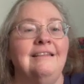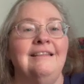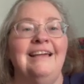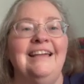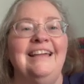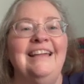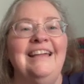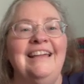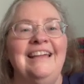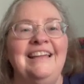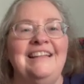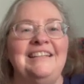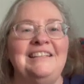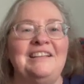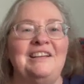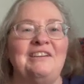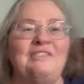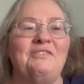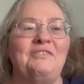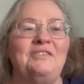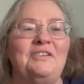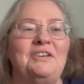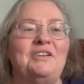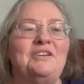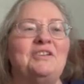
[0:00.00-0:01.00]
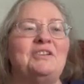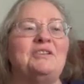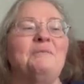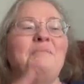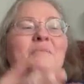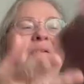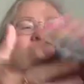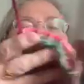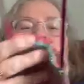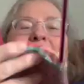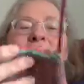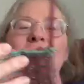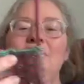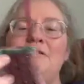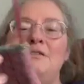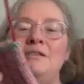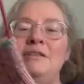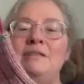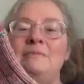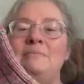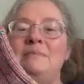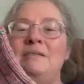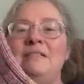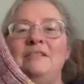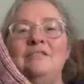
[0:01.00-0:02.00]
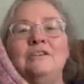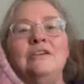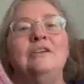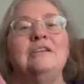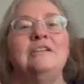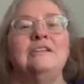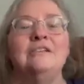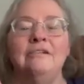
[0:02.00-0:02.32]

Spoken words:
I finished my Christmas socks.